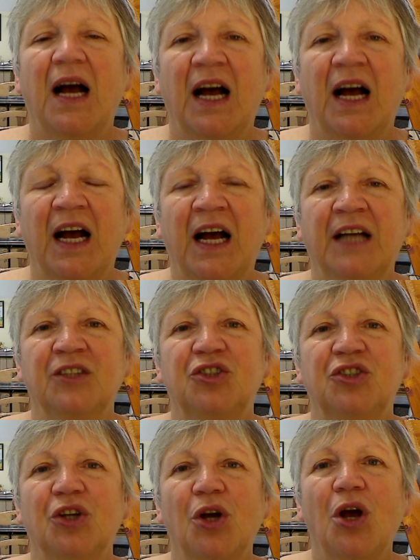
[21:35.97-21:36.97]

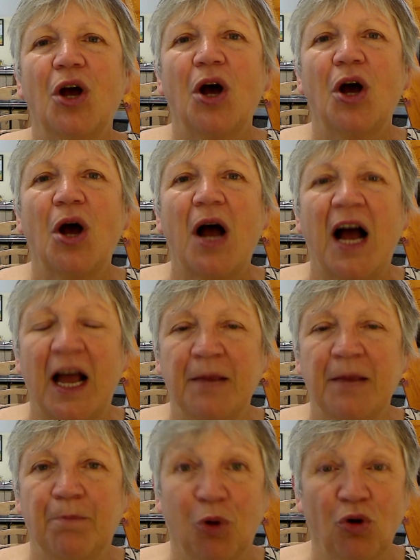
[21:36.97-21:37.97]
And
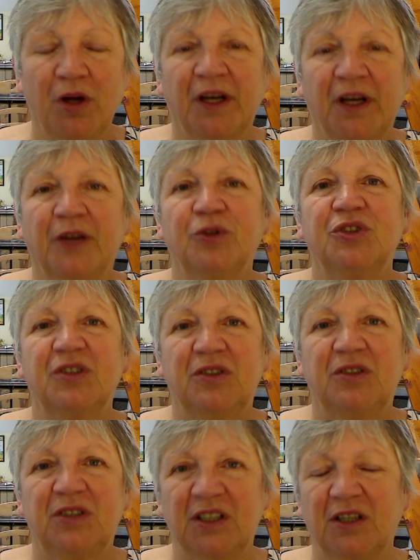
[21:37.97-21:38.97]
I bought a
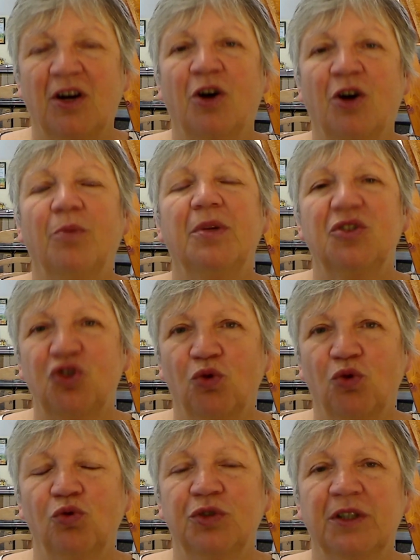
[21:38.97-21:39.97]
house, did it up,
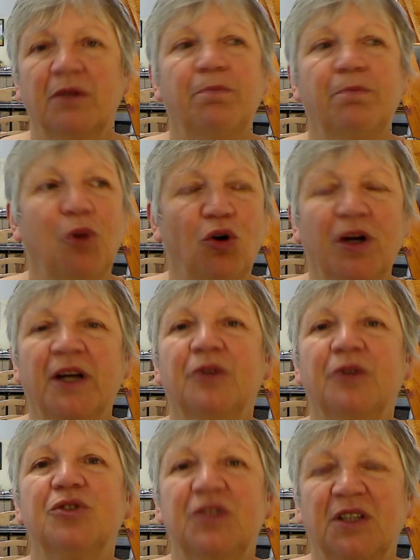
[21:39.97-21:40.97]
sold it, bought a
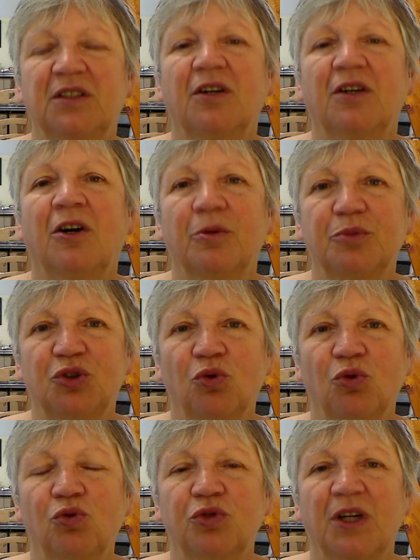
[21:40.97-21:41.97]
house, did it up,
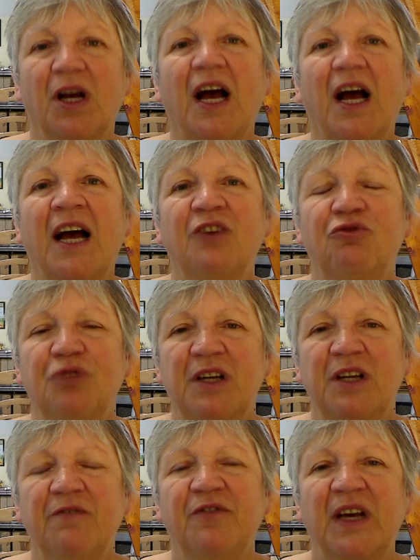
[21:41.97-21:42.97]
sold it. I
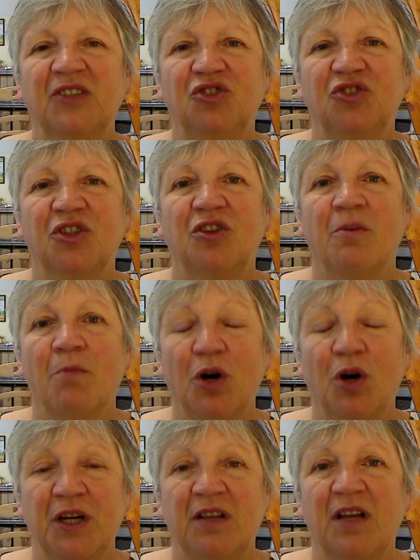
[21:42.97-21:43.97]
reinvested the
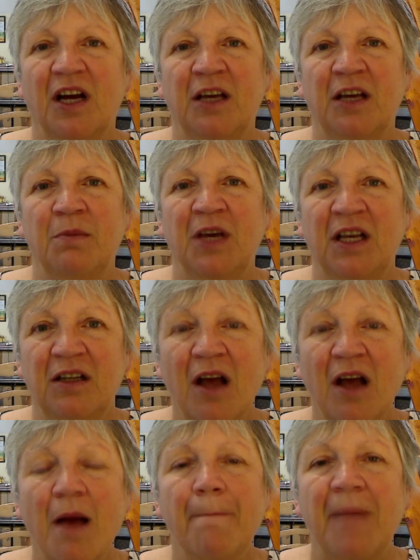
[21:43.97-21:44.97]
money that I made
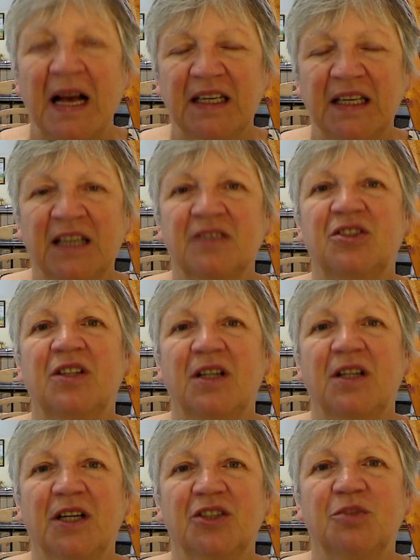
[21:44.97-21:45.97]
back into
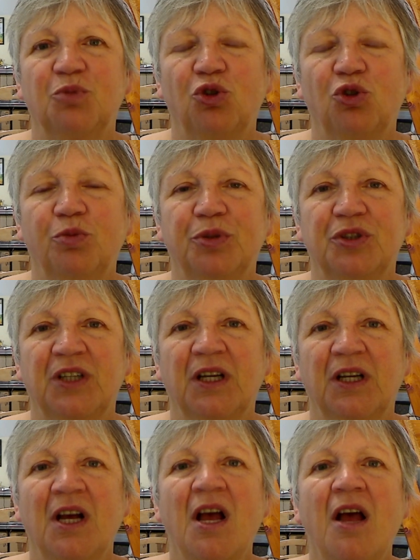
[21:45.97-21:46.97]
the next property.